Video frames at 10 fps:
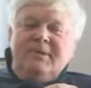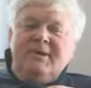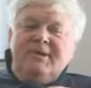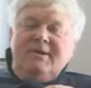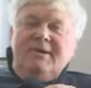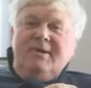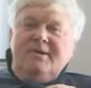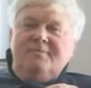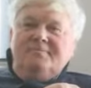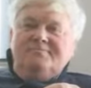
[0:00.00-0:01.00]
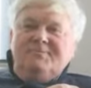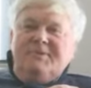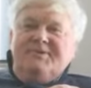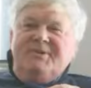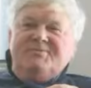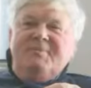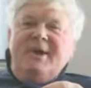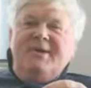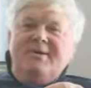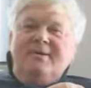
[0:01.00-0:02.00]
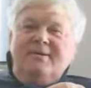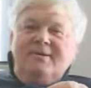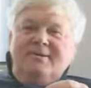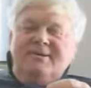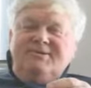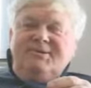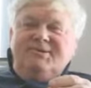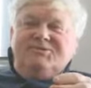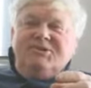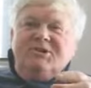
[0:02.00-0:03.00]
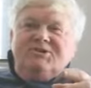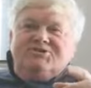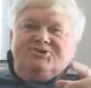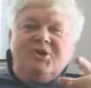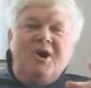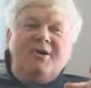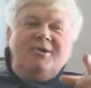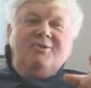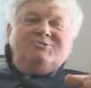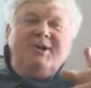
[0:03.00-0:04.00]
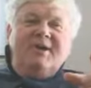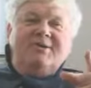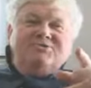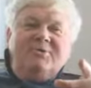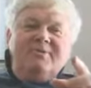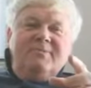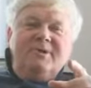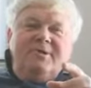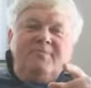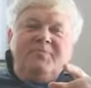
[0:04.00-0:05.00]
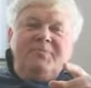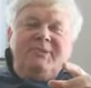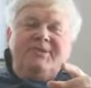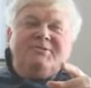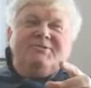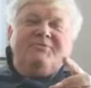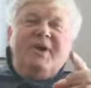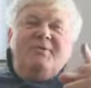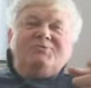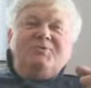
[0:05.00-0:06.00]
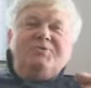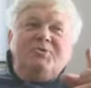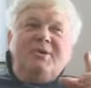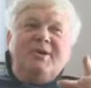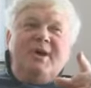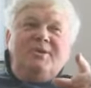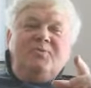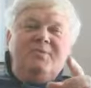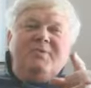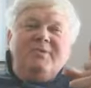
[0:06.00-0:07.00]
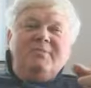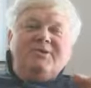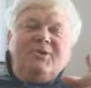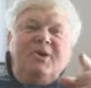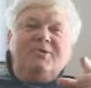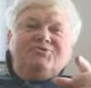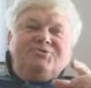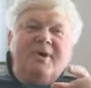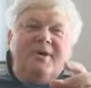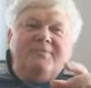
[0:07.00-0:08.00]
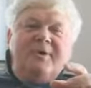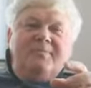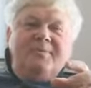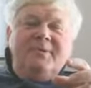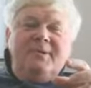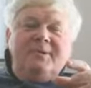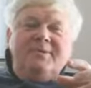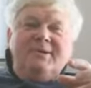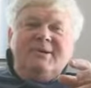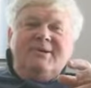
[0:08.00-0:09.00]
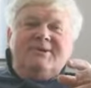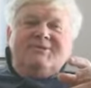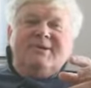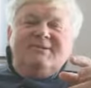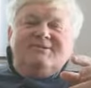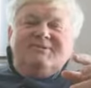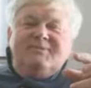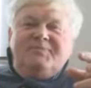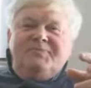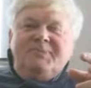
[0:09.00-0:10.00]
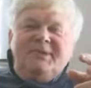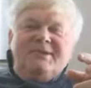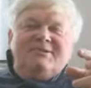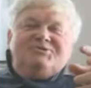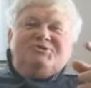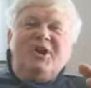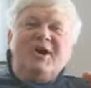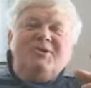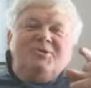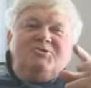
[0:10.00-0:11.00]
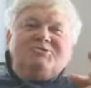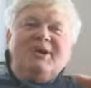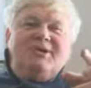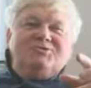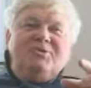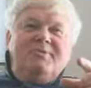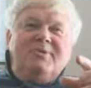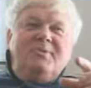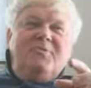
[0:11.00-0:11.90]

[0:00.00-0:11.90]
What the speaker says: he says, Mike, he says, Scott knows how to treat me. He says, if I was with you tonight, we'd be at McDonald's drive-up. He says, Scott knows how to treat me. He